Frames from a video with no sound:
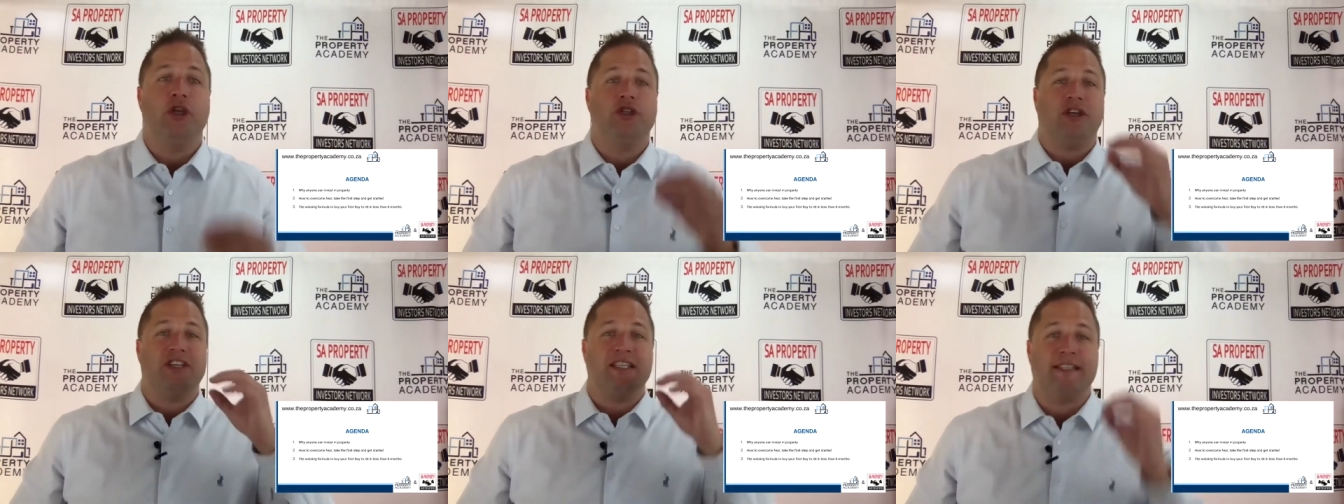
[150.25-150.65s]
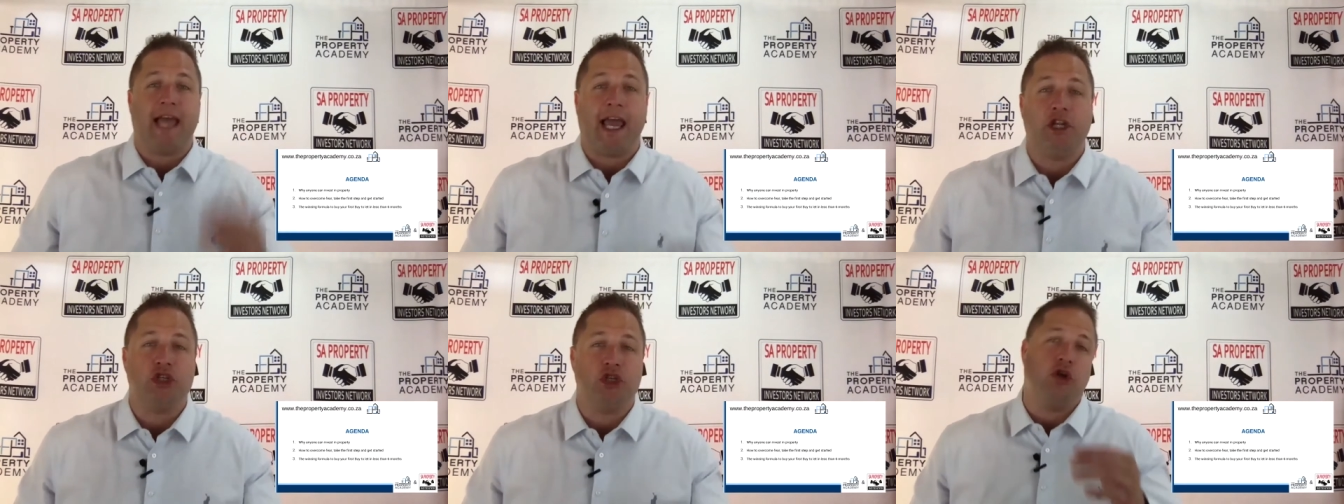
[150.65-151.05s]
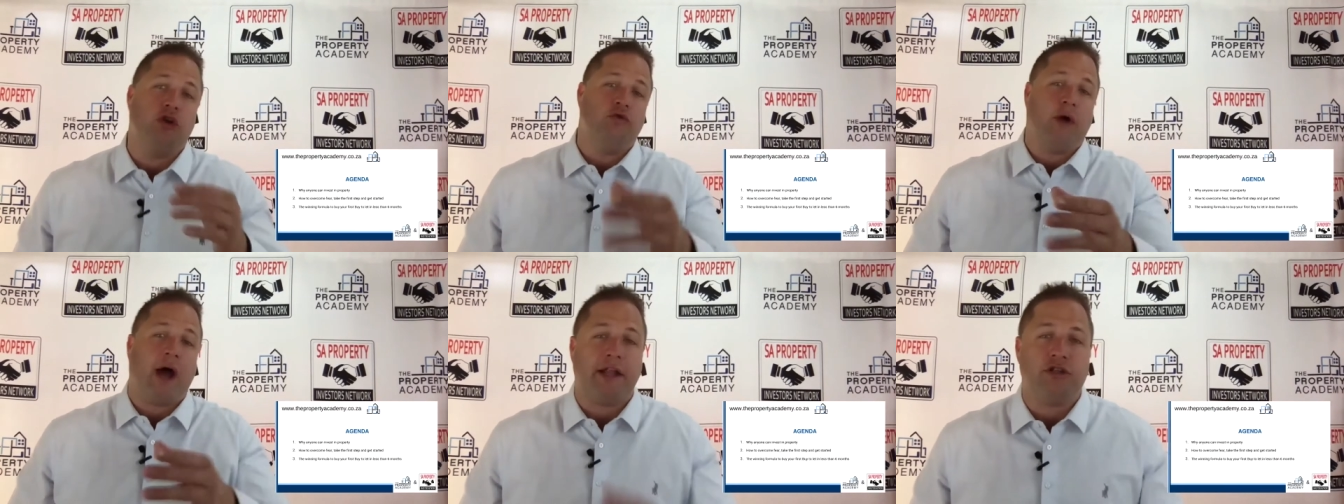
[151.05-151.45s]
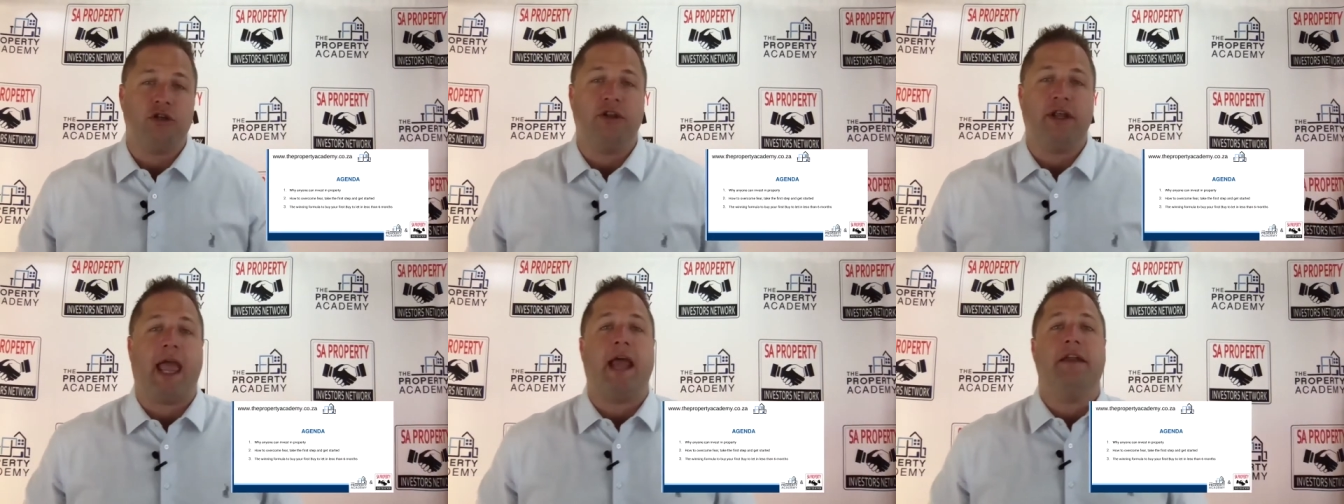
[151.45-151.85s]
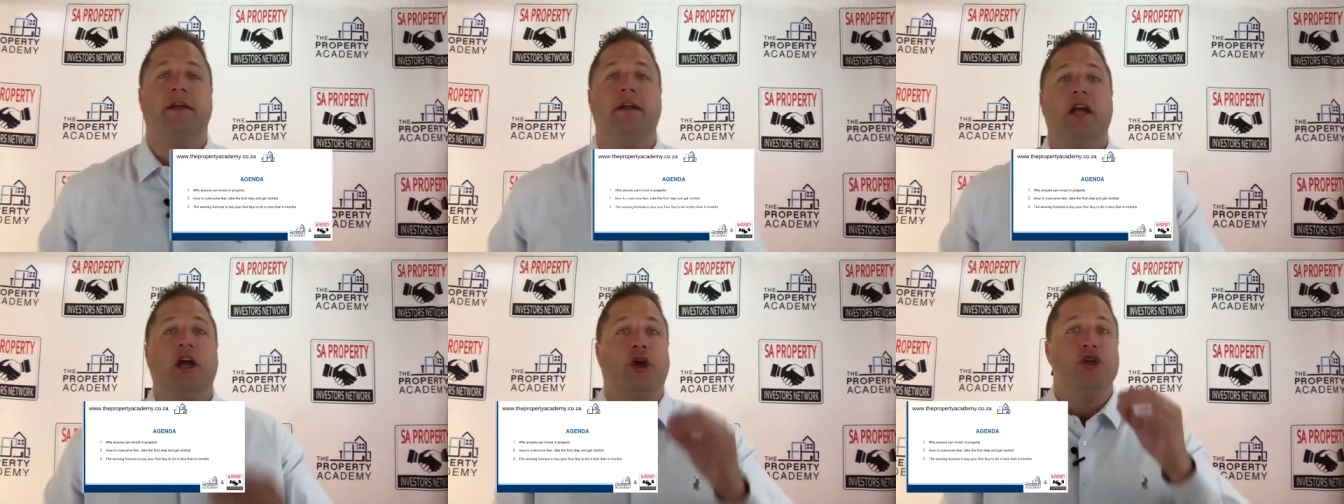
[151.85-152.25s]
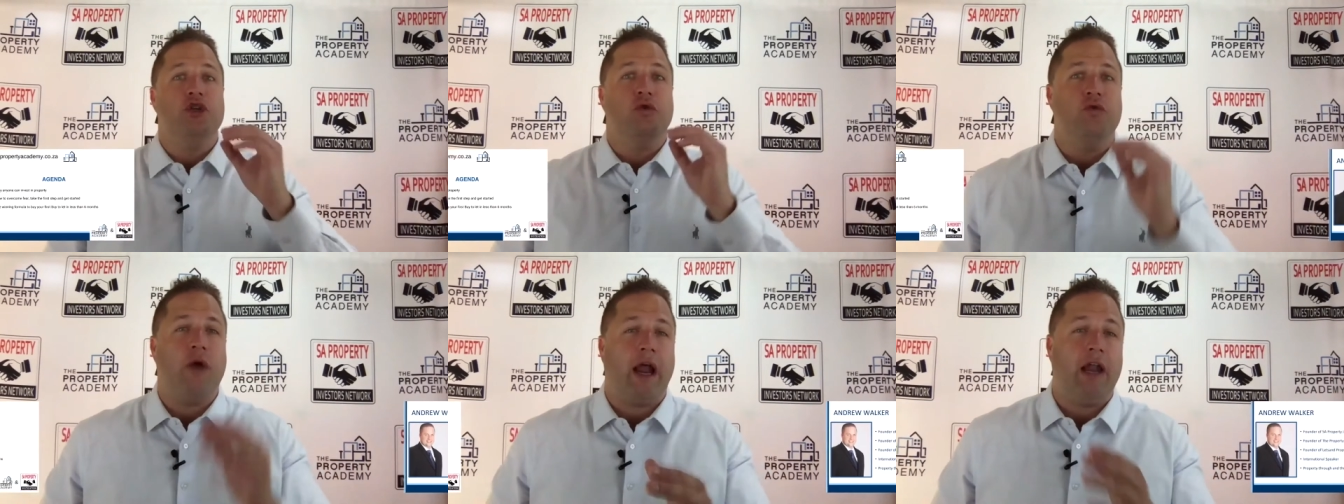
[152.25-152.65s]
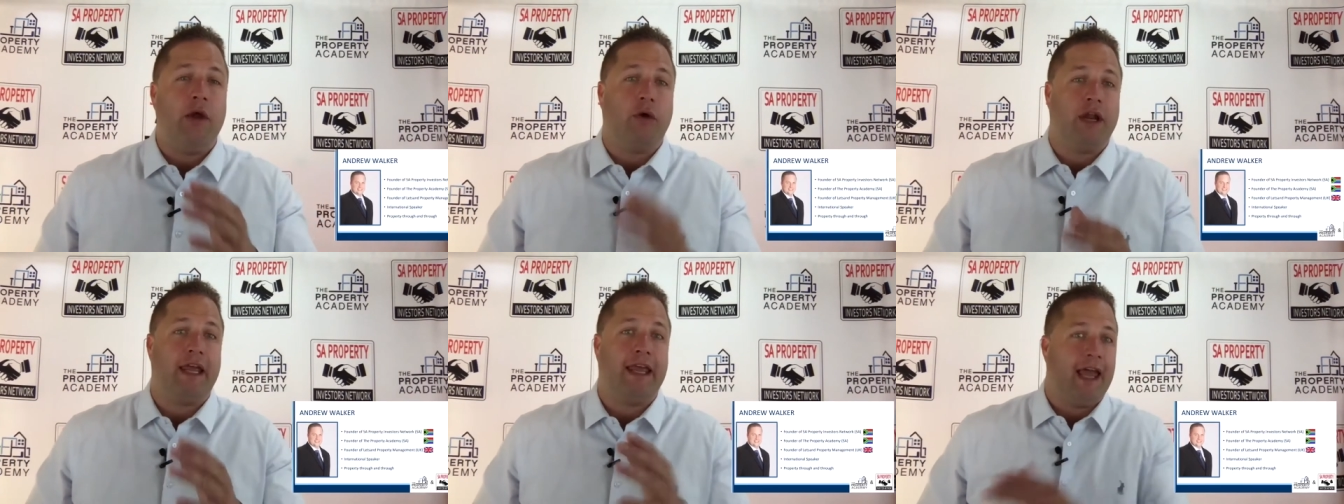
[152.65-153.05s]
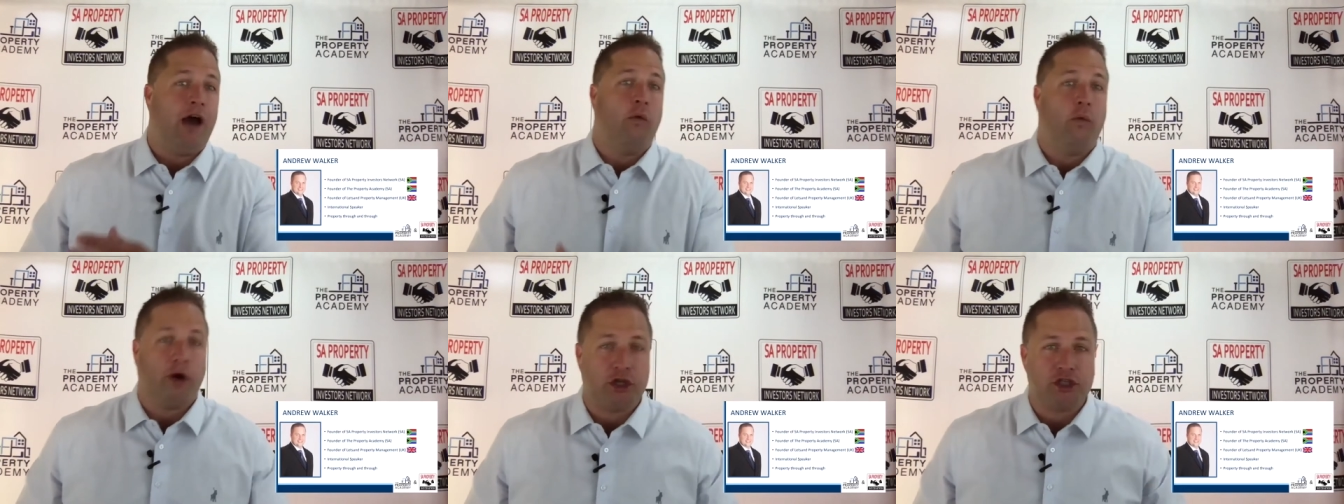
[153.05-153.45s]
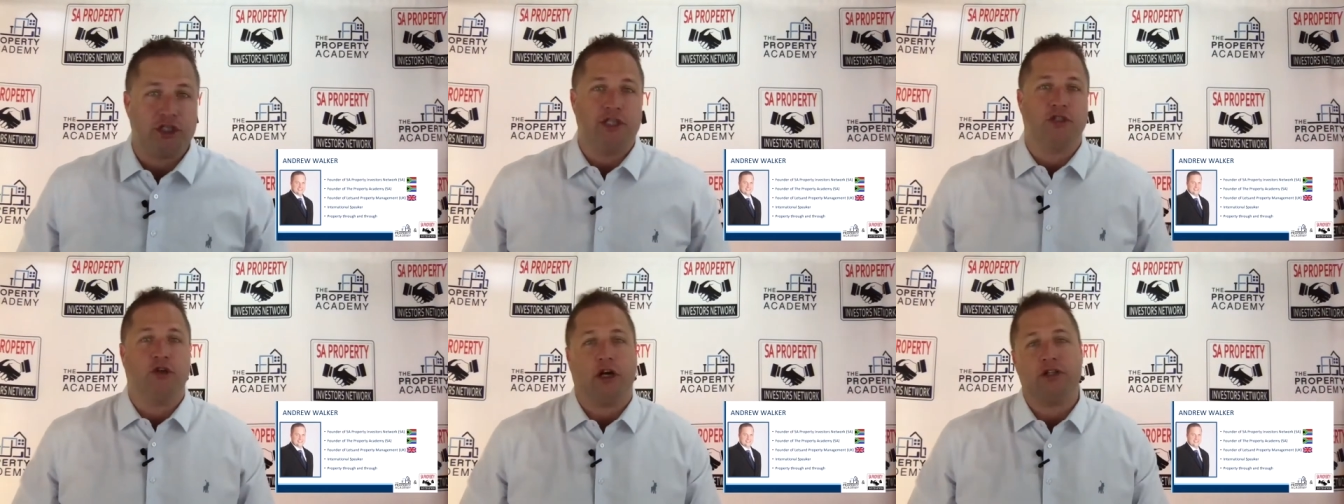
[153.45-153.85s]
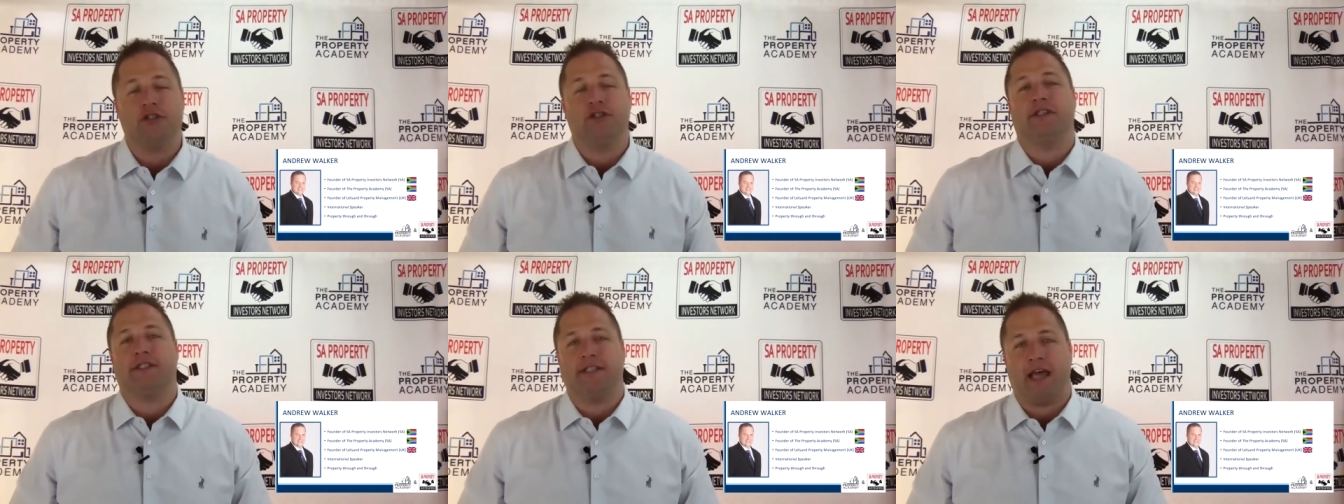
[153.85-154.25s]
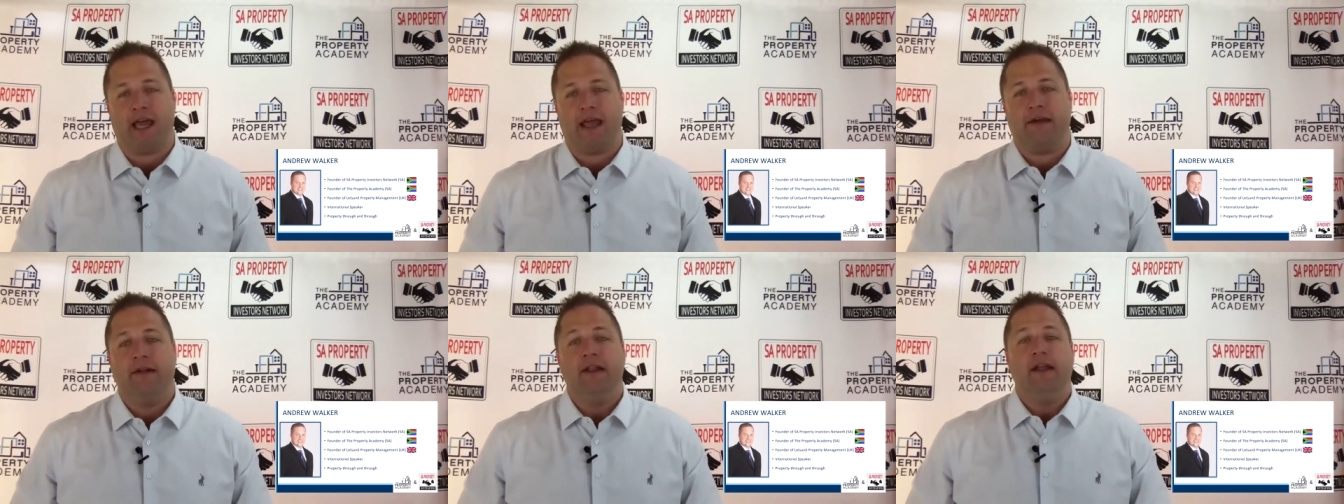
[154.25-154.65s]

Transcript: So stay tuned right to the end because you really want to hear what she's got to say.